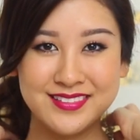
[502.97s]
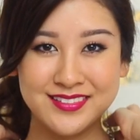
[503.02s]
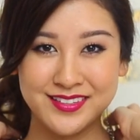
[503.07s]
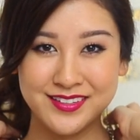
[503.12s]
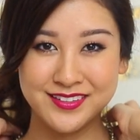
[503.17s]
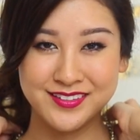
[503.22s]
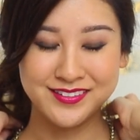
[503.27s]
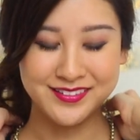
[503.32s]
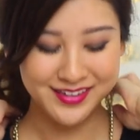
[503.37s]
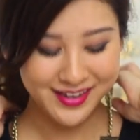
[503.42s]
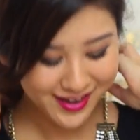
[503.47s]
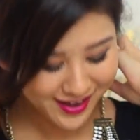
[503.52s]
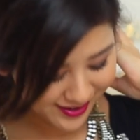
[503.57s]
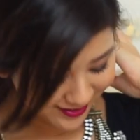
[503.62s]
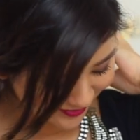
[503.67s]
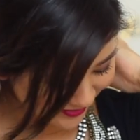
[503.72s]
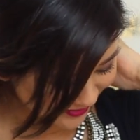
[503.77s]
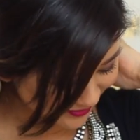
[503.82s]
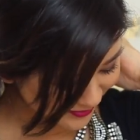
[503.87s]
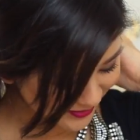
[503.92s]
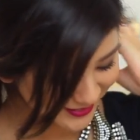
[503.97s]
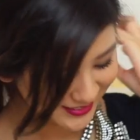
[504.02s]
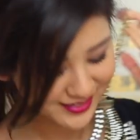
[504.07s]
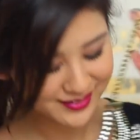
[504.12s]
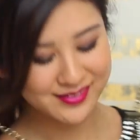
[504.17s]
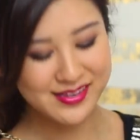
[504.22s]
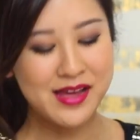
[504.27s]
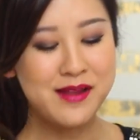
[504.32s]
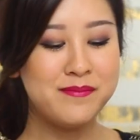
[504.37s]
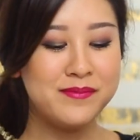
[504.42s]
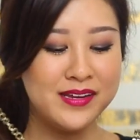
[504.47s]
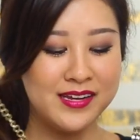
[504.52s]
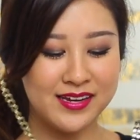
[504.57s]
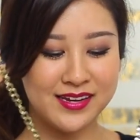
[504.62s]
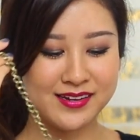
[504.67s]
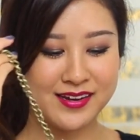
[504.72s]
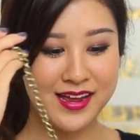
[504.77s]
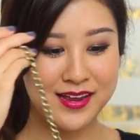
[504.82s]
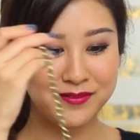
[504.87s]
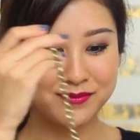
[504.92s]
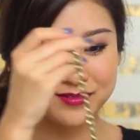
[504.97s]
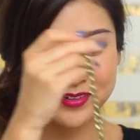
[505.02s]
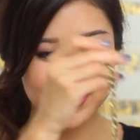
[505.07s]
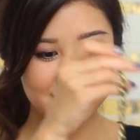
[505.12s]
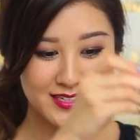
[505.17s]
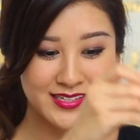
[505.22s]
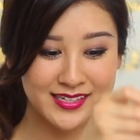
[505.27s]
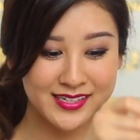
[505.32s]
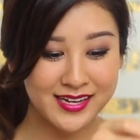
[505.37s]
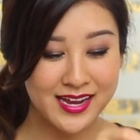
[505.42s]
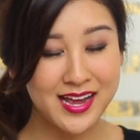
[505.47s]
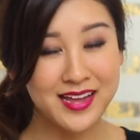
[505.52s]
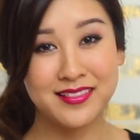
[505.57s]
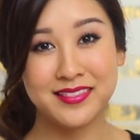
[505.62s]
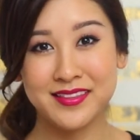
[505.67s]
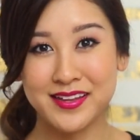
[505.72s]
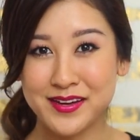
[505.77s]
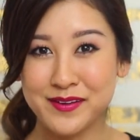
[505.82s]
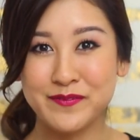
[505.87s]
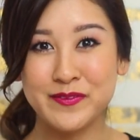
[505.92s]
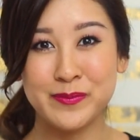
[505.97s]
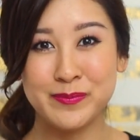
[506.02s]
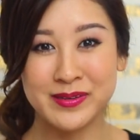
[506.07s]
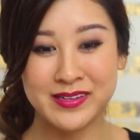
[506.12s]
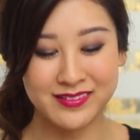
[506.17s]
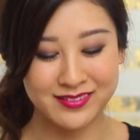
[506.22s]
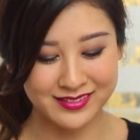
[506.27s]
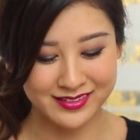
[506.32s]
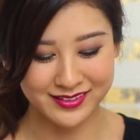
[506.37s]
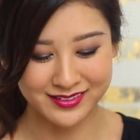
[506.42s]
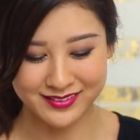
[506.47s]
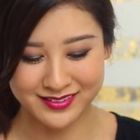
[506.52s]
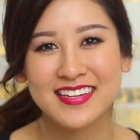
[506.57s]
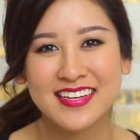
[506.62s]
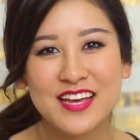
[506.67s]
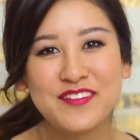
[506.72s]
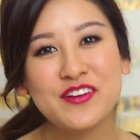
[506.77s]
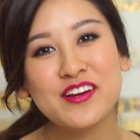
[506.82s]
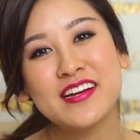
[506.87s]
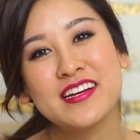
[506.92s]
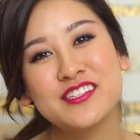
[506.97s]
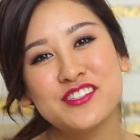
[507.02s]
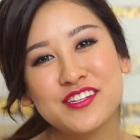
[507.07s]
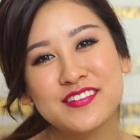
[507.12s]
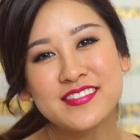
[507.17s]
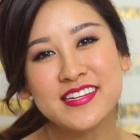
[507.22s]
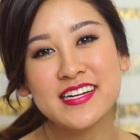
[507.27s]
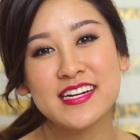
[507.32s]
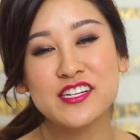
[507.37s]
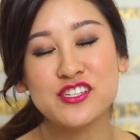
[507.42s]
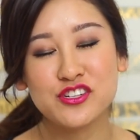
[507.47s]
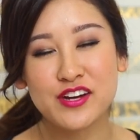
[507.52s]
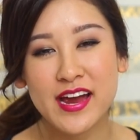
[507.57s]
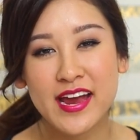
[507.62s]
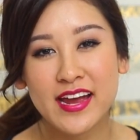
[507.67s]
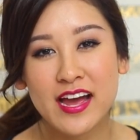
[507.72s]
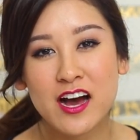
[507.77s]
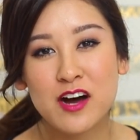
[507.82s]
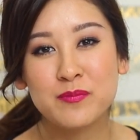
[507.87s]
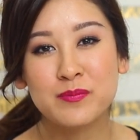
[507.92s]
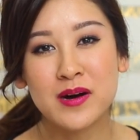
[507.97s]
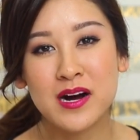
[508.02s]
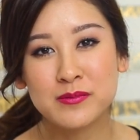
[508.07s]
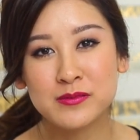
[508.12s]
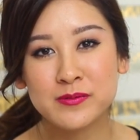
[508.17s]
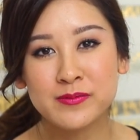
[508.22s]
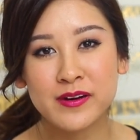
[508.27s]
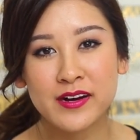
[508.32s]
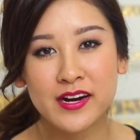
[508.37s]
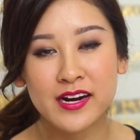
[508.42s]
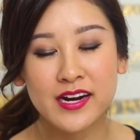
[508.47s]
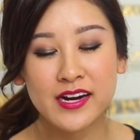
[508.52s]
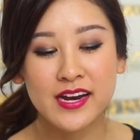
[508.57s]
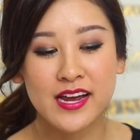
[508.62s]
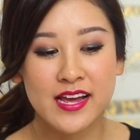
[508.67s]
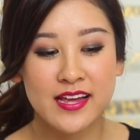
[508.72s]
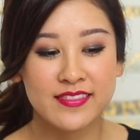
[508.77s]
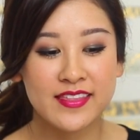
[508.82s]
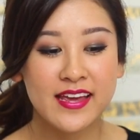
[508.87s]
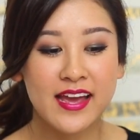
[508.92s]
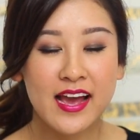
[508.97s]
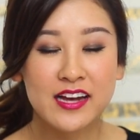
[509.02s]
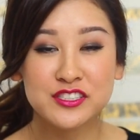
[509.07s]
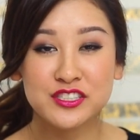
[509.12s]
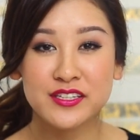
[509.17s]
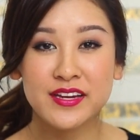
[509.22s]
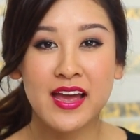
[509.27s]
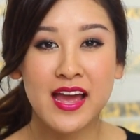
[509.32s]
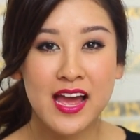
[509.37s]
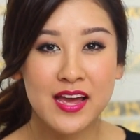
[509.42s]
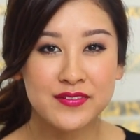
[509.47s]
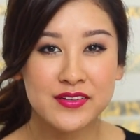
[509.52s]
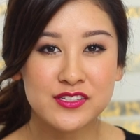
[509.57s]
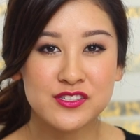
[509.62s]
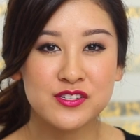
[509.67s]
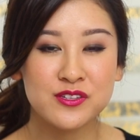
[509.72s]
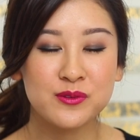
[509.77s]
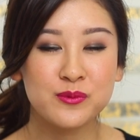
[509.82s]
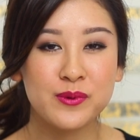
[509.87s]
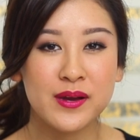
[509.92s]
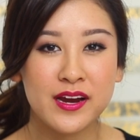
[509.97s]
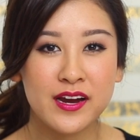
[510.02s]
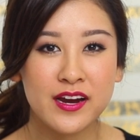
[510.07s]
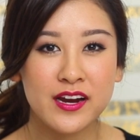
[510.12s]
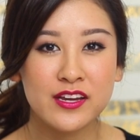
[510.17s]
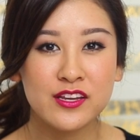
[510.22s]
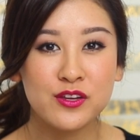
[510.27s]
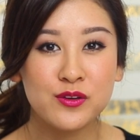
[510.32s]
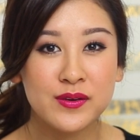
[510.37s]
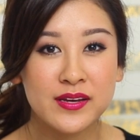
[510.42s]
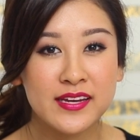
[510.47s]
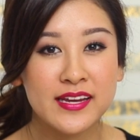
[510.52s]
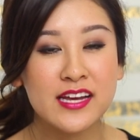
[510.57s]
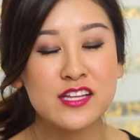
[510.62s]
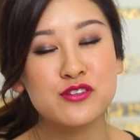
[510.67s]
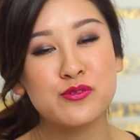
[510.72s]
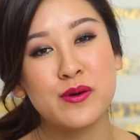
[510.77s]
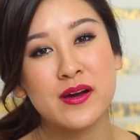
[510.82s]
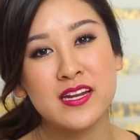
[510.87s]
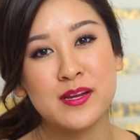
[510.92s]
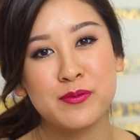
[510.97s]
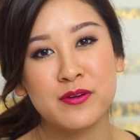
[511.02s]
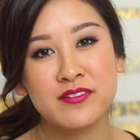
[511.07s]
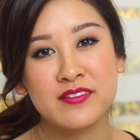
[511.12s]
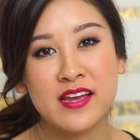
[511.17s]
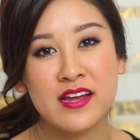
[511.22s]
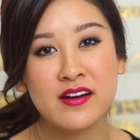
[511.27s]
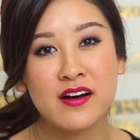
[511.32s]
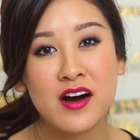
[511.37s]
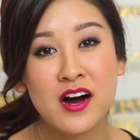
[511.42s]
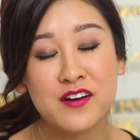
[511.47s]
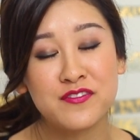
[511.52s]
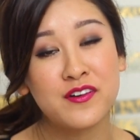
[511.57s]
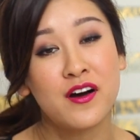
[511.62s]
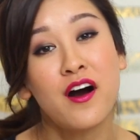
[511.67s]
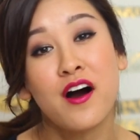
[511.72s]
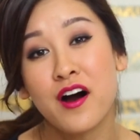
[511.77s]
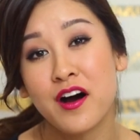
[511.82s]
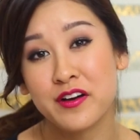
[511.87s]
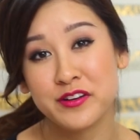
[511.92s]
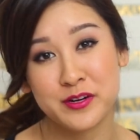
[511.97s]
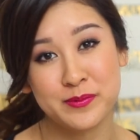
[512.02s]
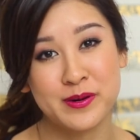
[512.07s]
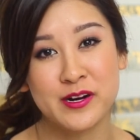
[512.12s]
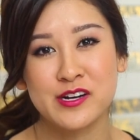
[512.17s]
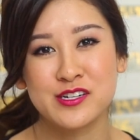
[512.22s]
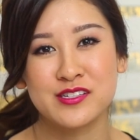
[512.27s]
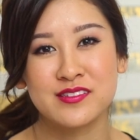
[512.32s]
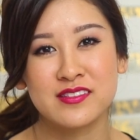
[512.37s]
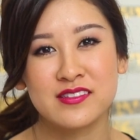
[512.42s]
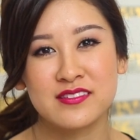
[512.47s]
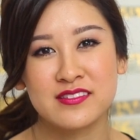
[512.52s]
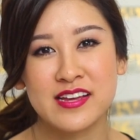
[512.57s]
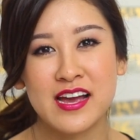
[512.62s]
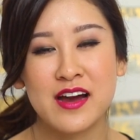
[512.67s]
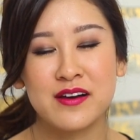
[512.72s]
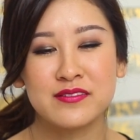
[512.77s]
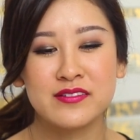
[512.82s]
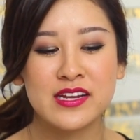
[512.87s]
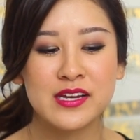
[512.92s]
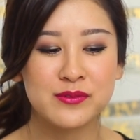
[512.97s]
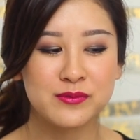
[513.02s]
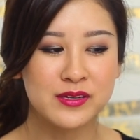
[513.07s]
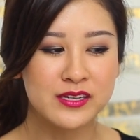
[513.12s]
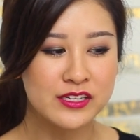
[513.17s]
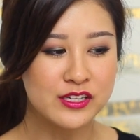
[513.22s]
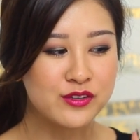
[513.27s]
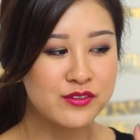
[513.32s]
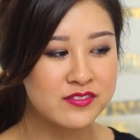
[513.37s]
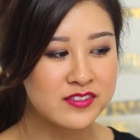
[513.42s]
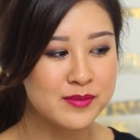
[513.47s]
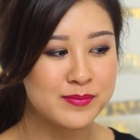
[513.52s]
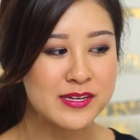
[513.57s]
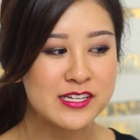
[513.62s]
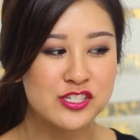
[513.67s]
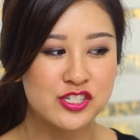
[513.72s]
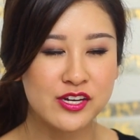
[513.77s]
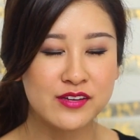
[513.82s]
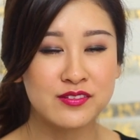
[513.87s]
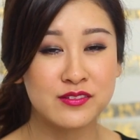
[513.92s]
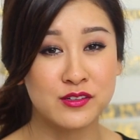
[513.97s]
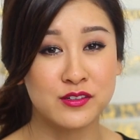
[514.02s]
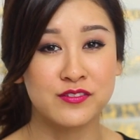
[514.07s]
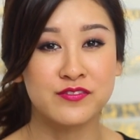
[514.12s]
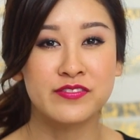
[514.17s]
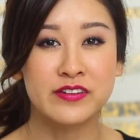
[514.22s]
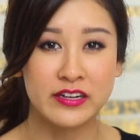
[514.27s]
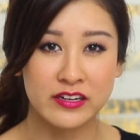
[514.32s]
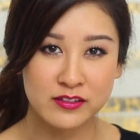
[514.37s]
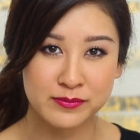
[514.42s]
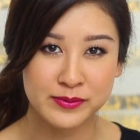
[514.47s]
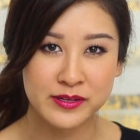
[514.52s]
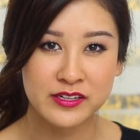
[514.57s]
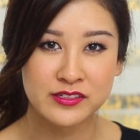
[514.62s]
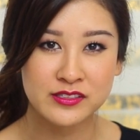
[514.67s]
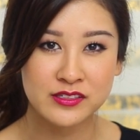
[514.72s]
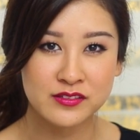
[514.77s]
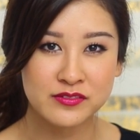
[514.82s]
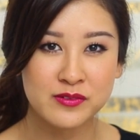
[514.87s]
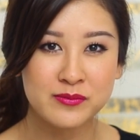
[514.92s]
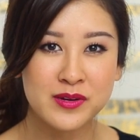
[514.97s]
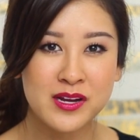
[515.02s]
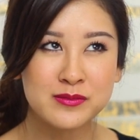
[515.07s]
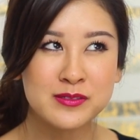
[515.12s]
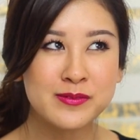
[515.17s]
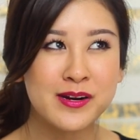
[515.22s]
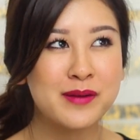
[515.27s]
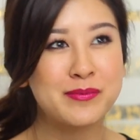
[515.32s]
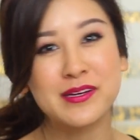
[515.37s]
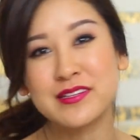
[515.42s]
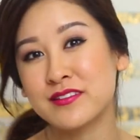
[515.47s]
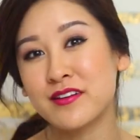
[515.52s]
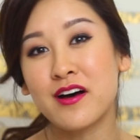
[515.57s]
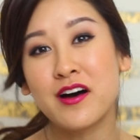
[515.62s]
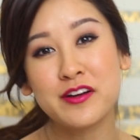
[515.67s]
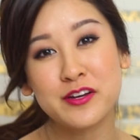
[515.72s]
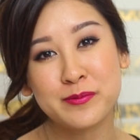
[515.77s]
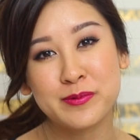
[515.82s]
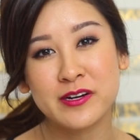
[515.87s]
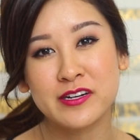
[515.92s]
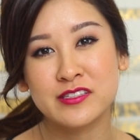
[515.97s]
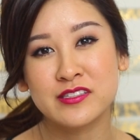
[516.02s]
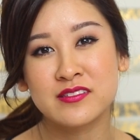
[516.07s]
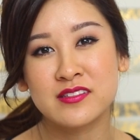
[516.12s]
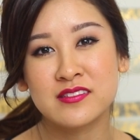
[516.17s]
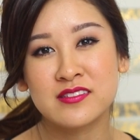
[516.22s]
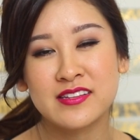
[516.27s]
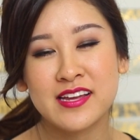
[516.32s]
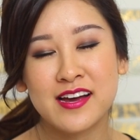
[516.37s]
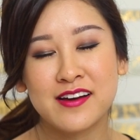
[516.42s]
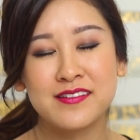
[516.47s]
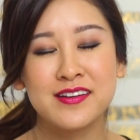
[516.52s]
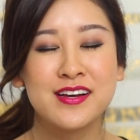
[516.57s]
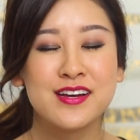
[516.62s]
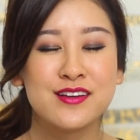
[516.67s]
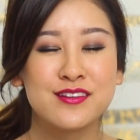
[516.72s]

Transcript: So yeah, that's what they sent me and I really, I love the pieces. If you're interested in trying out Bauble Bar, they actually have it to where you can get 20% off all your purchases now. Um, it used to be just your first purchase from Bauble Bar, but it's all your purchases now.